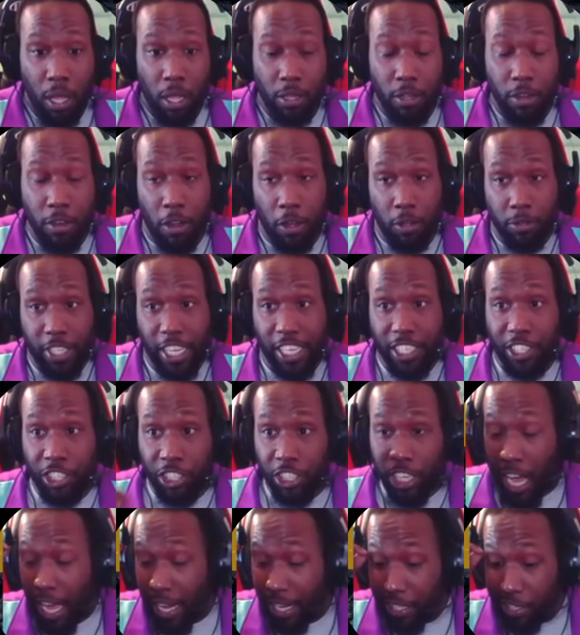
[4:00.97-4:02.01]
You know, that
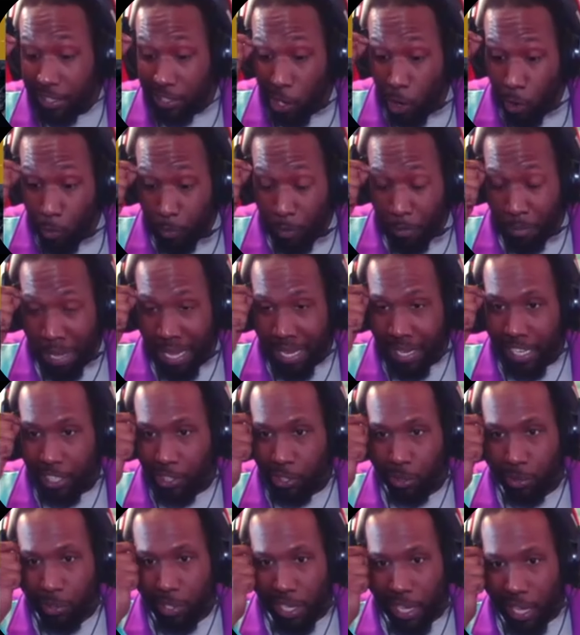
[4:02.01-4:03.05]
shot of dopamine
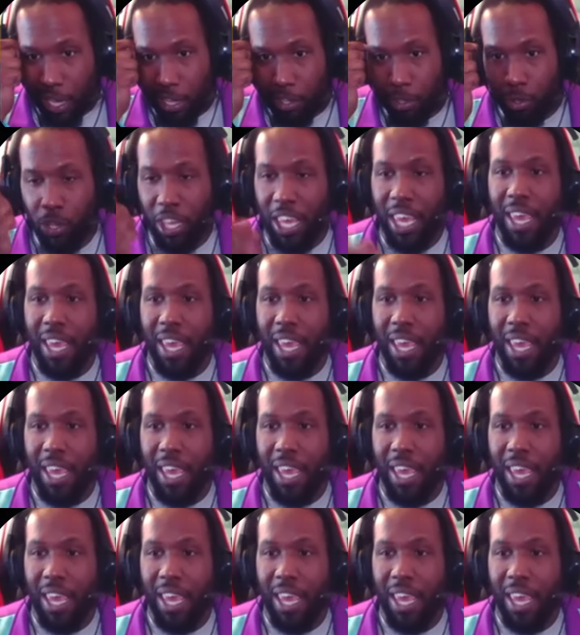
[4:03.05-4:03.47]
that you get. You